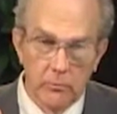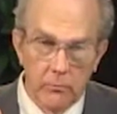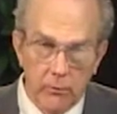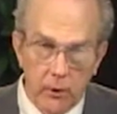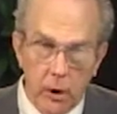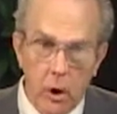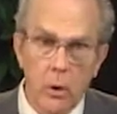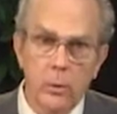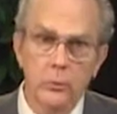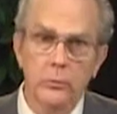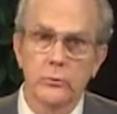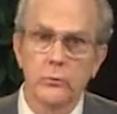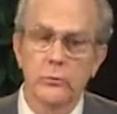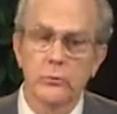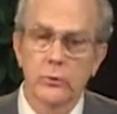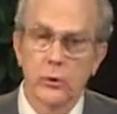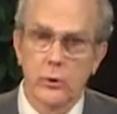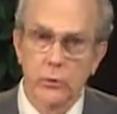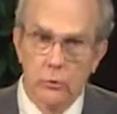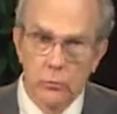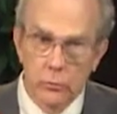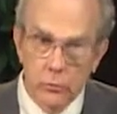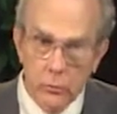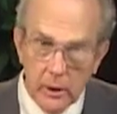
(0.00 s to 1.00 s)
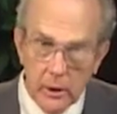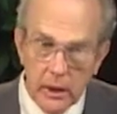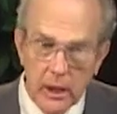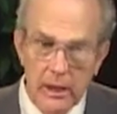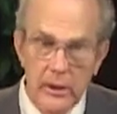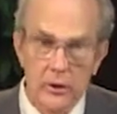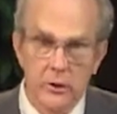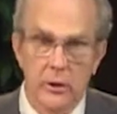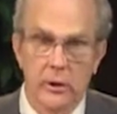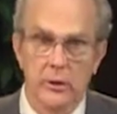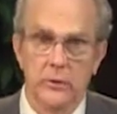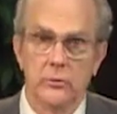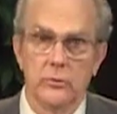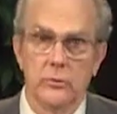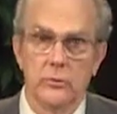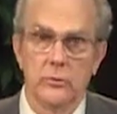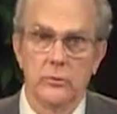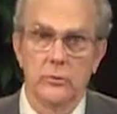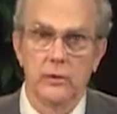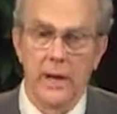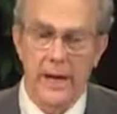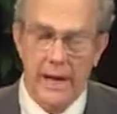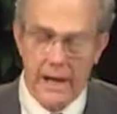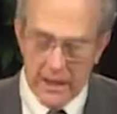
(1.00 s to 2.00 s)
false
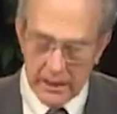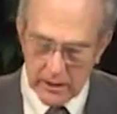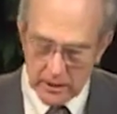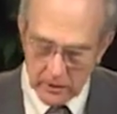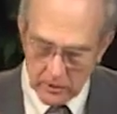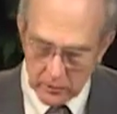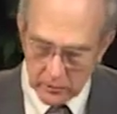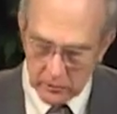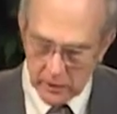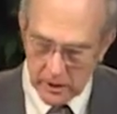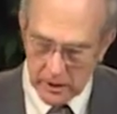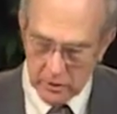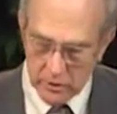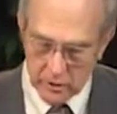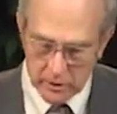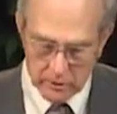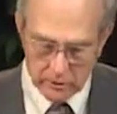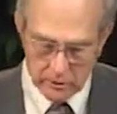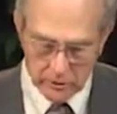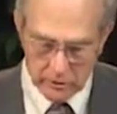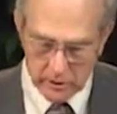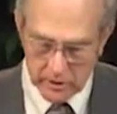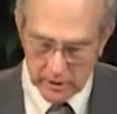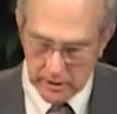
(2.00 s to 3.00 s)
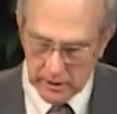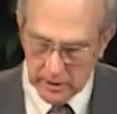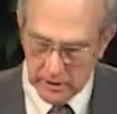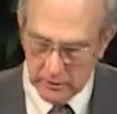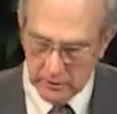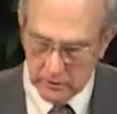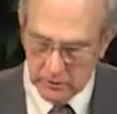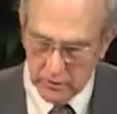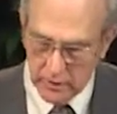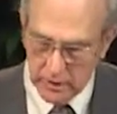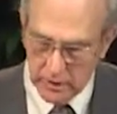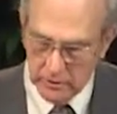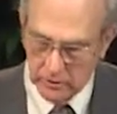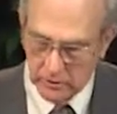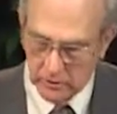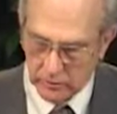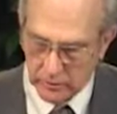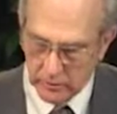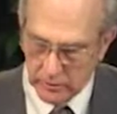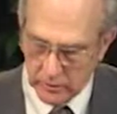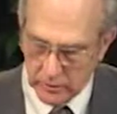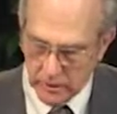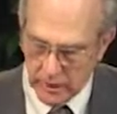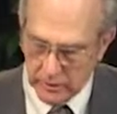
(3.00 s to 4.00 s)
religions, accusations against
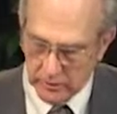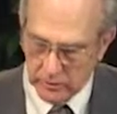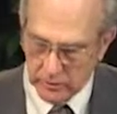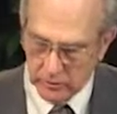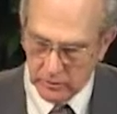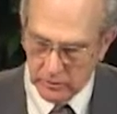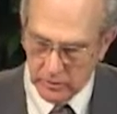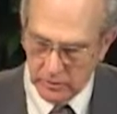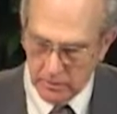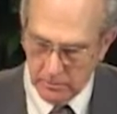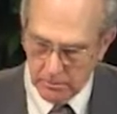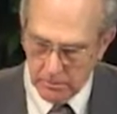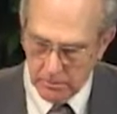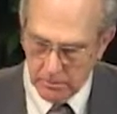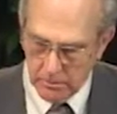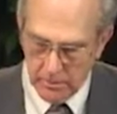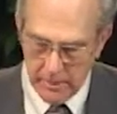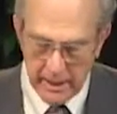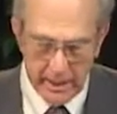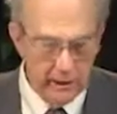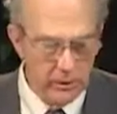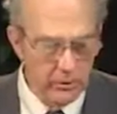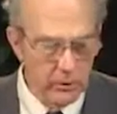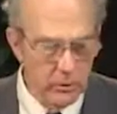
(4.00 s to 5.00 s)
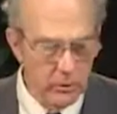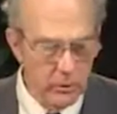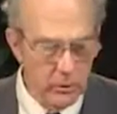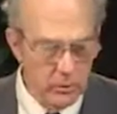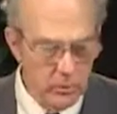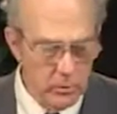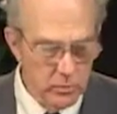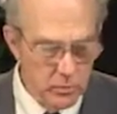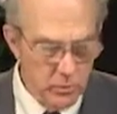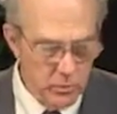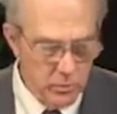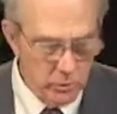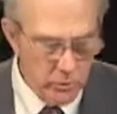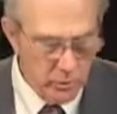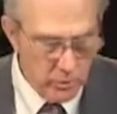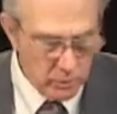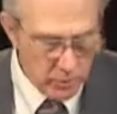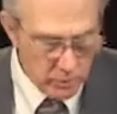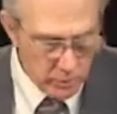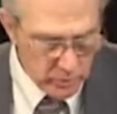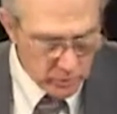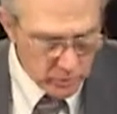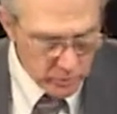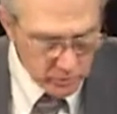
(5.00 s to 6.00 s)
Jesus Christ. Matthew
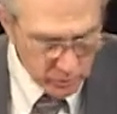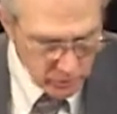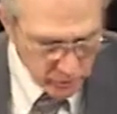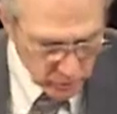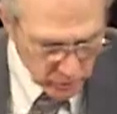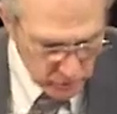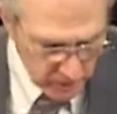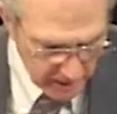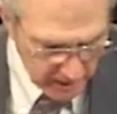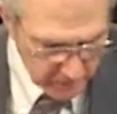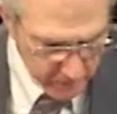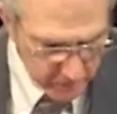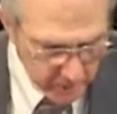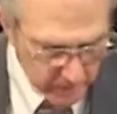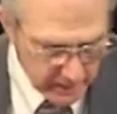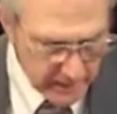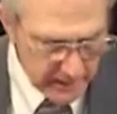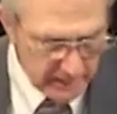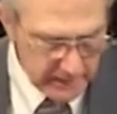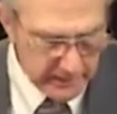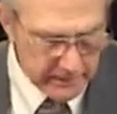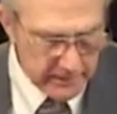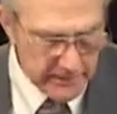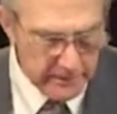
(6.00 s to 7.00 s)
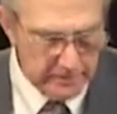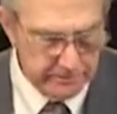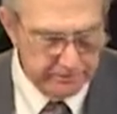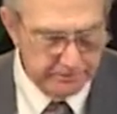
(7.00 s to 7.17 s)
chapter 9,